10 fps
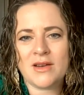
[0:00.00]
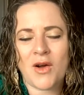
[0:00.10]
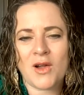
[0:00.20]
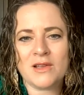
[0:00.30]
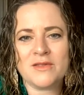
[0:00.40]

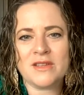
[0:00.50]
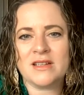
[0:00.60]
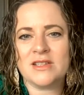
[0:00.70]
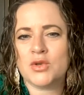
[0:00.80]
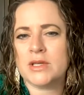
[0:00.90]
all of
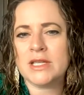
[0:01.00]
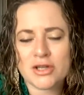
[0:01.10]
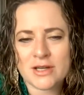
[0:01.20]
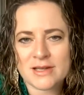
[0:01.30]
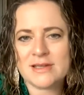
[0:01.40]
the
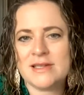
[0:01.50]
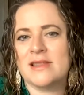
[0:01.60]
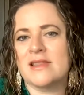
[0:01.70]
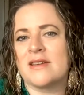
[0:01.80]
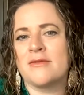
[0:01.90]
traditions
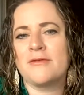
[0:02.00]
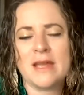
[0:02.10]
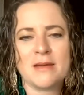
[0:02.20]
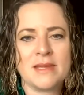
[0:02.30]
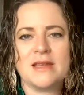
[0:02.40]
and the
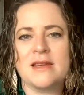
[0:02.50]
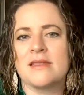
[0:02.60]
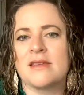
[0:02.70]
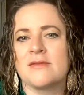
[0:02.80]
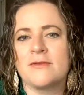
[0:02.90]
family
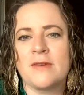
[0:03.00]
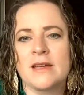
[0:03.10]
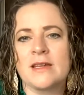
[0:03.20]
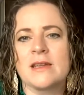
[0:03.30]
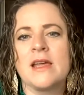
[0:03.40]
and the
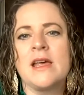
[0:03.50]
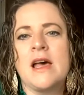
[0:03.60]
fun,